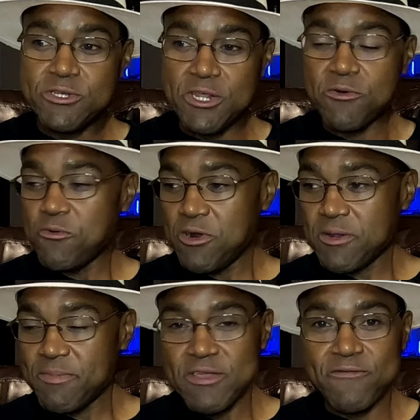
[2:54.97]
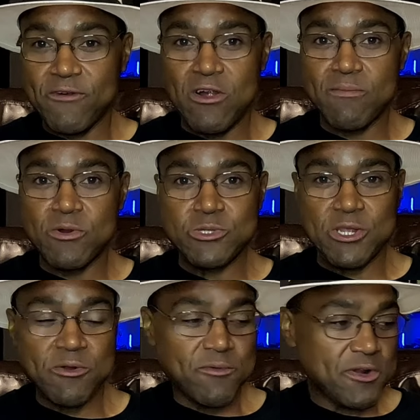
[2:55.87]
didn't want to be farmers,
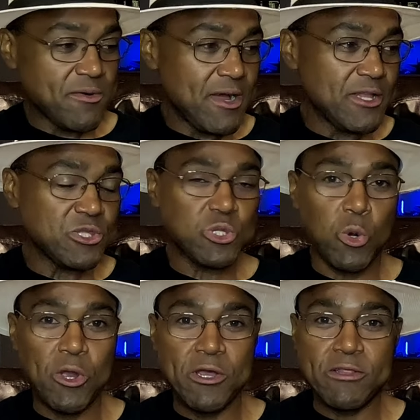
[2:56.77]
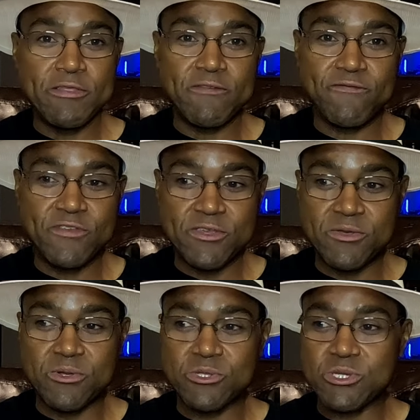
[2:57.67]
they didn't want to go out and toil in the
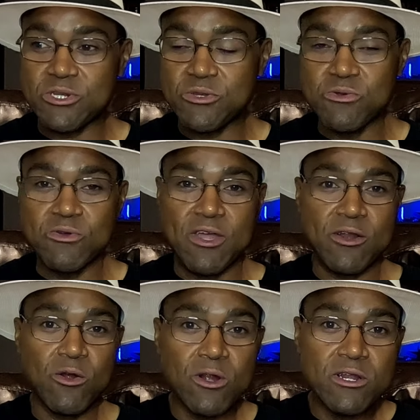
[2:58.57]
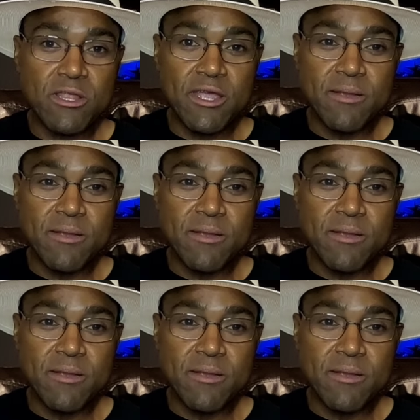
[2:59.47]
fields and do that hard